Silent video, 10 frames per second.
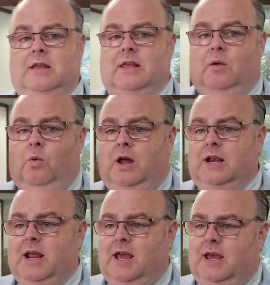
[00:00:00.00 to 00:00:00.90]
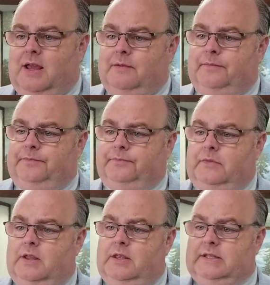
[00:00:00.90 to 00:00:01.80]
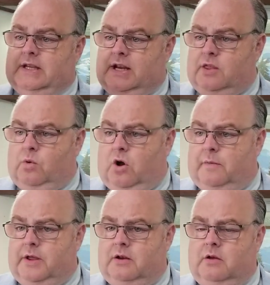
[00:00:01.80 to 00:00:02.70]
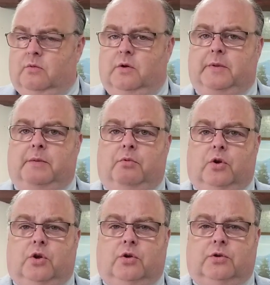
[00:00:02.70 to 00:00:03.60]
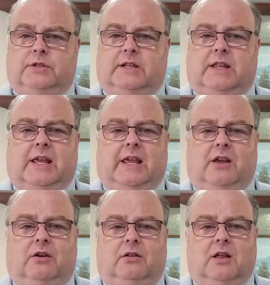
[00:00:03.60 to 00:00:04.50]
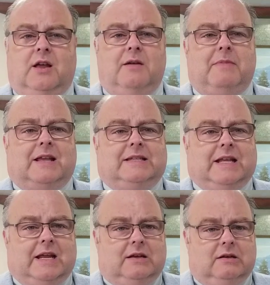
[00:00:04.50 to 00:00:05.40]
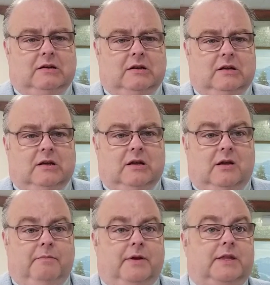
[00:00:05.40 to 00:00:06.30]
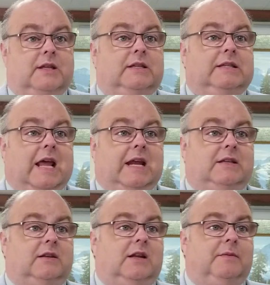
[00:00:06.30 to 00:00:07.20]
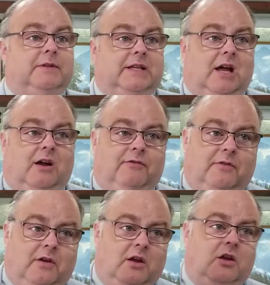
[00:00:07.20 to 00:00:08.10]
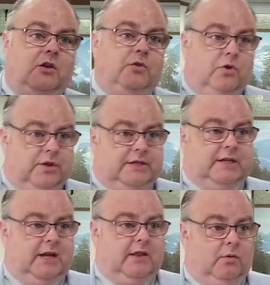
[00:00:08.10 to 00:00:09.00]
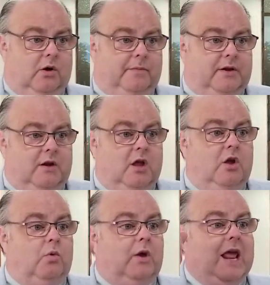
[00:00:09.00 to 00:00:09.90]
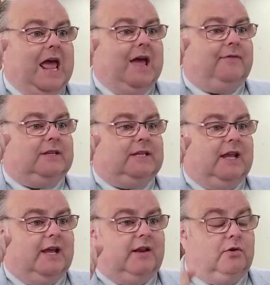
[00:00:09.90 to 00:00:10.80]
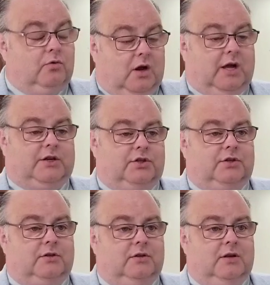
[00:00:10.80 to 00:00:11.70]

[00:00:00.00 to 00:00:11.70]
that one day the seed of the woman would be bruised in the heel by Satan, but then Satan himself, through the seed of the woman, would have his head crushed.